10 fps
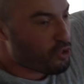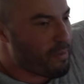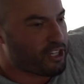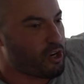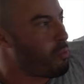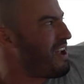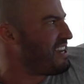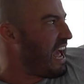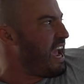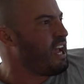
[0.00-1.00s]
too much on one
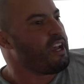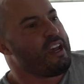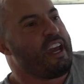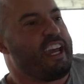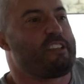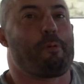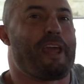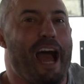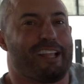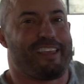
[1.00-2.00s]
day, it's
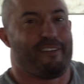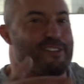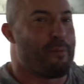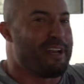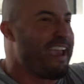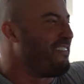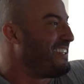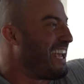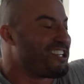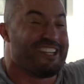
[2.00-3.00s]
pretty hard to have so many heavy
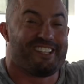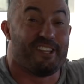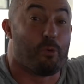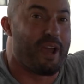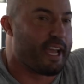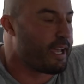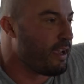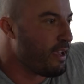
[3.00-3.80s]
sessions in the week.